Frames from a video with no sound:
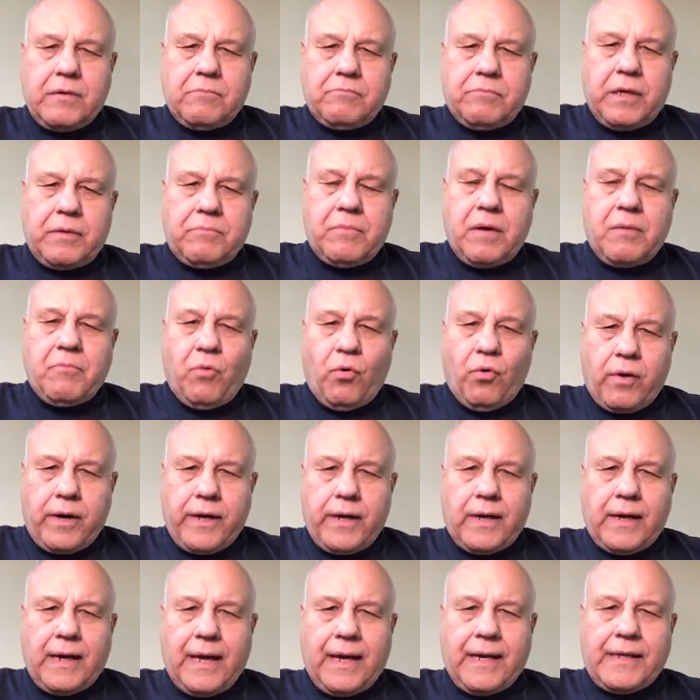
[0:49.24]
but
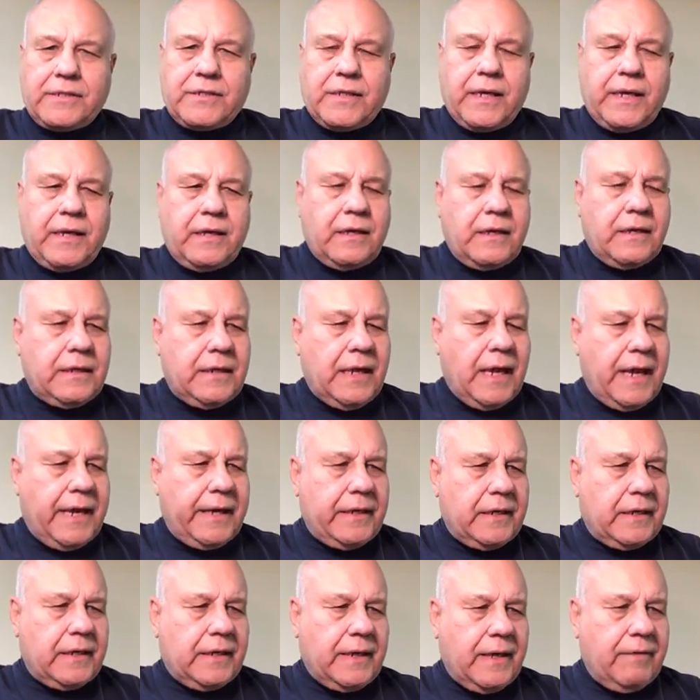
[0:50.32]
memorializing
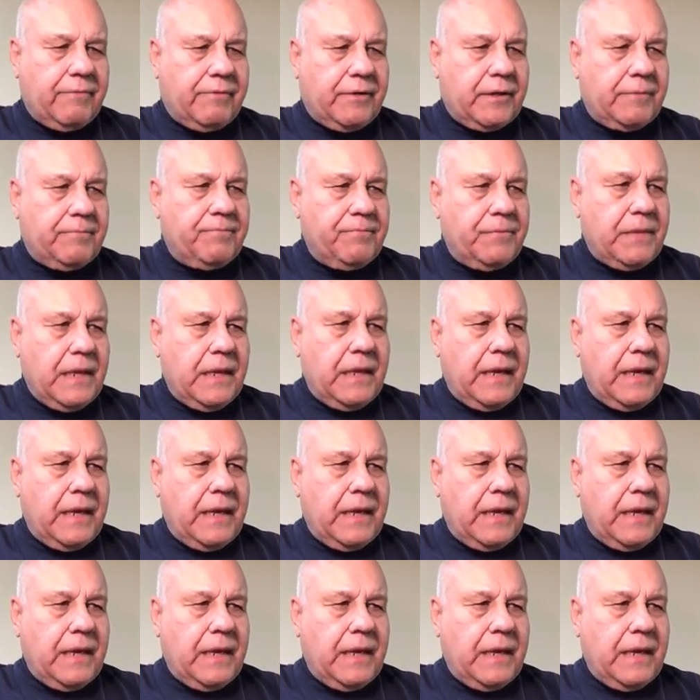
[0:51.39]
9/11